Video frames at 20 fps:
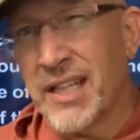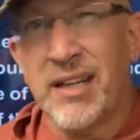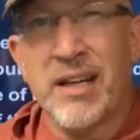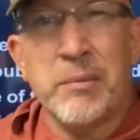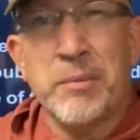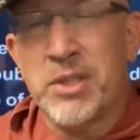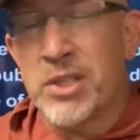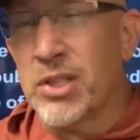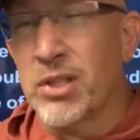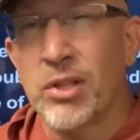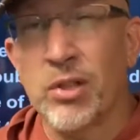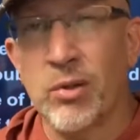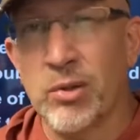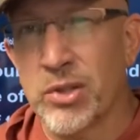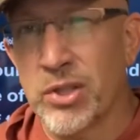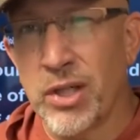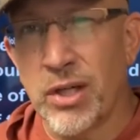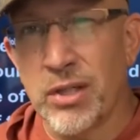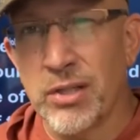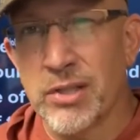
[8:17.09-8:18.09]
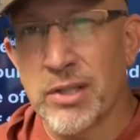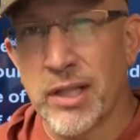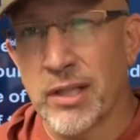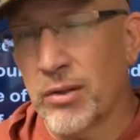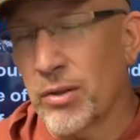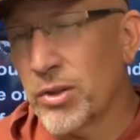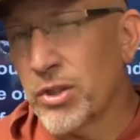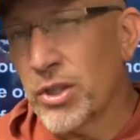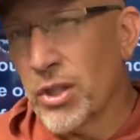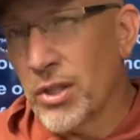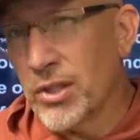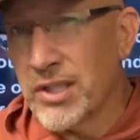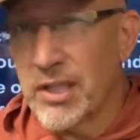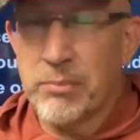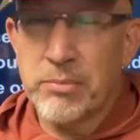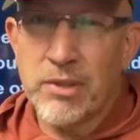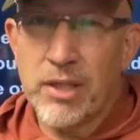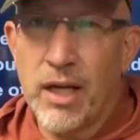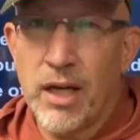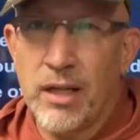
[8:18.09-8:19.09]
oh, I'm just going to go to church. I go to church,
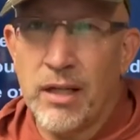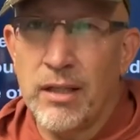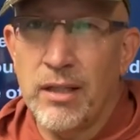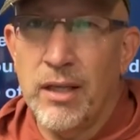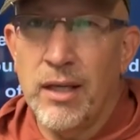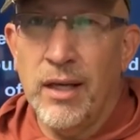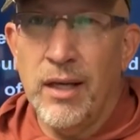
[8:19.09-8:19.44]
I'm done.